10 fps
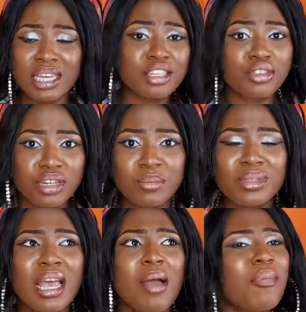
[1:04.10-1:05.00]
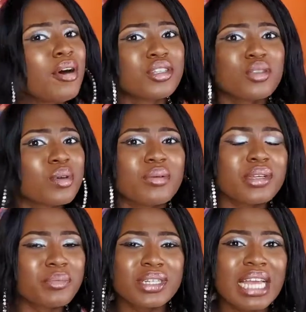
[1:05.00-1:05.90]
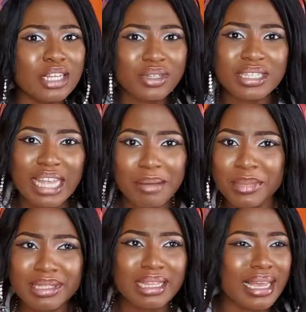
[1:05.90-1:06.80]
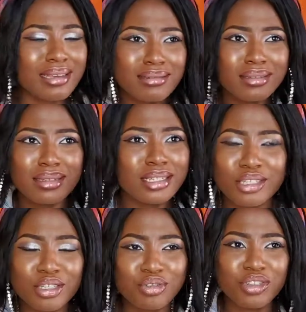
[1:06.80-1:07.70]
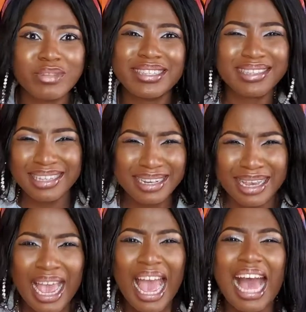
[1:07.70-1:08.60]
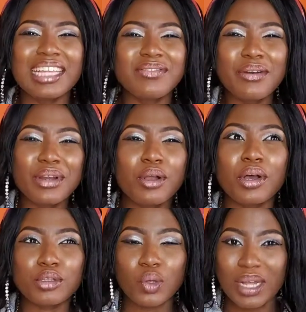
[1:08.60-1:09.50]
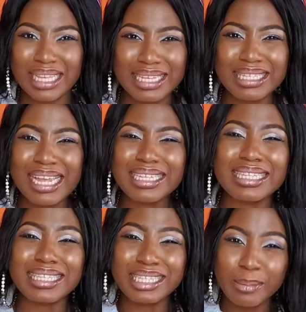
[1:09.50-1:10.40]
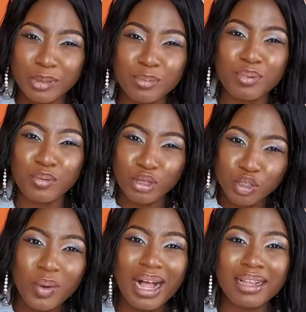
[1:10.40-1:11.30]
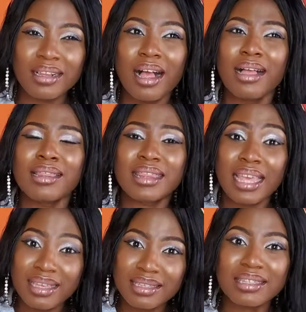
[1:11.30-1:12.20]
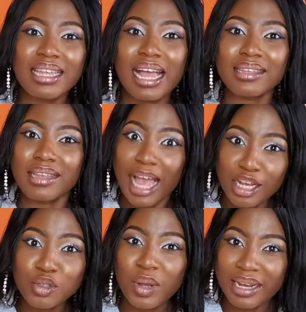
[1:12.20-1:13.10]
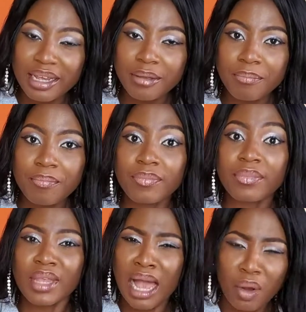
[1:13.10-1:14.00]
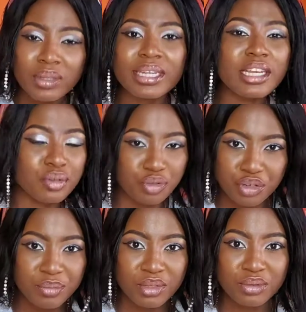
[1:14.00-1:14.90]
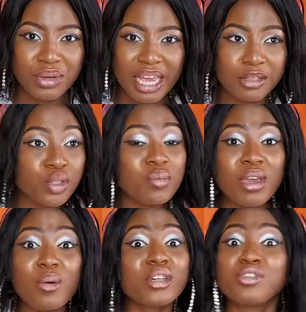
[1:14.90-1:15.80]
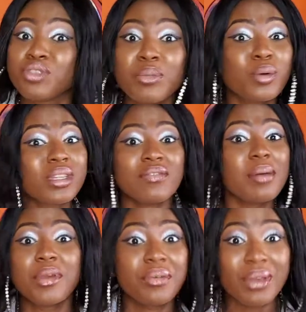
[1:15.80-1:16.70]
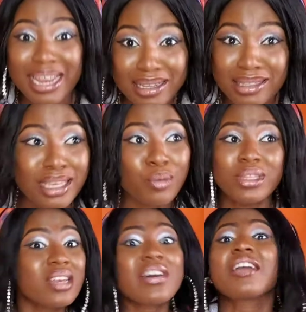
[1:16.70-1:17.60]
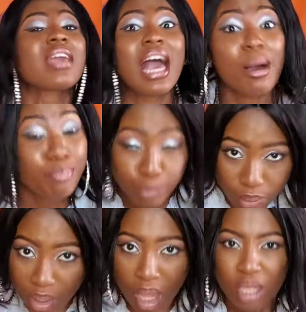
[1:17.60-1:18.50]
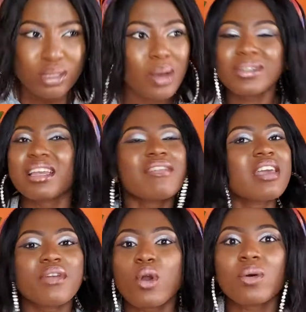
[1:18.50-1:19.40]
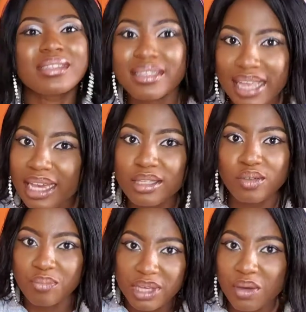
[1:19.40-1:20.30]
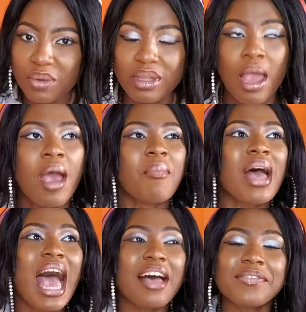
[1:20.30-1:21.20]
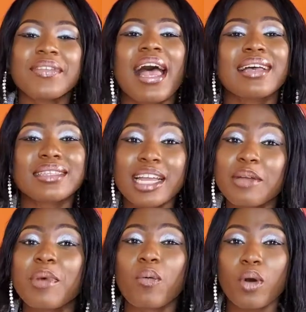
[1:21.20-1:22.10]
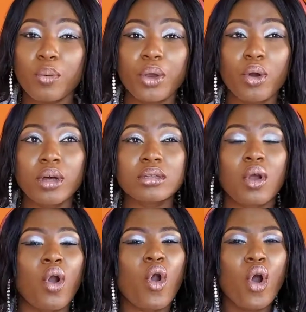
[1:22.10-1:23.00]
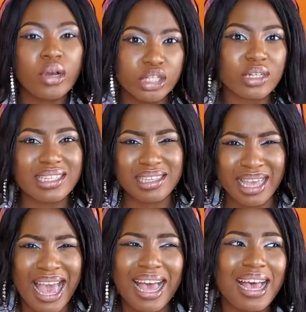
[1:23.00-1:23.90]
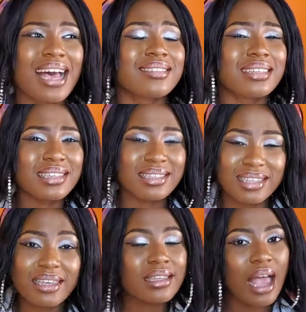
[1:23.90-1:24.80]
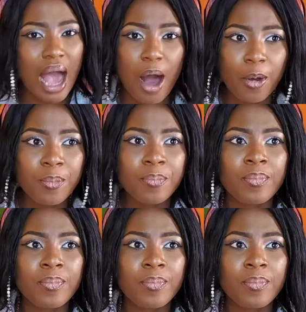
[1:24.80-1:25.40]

in dreams, but I'll just wake up in the morning and just damn it. Like, it's a dream, it's silly. I never really got to understand the deep spiritual things that actually are connected to dreams. You get, to me it was dream, it could never be reality, it could never even happen. So I would never even consider it to begin with. But after I started my work with God consciously, I started seeing how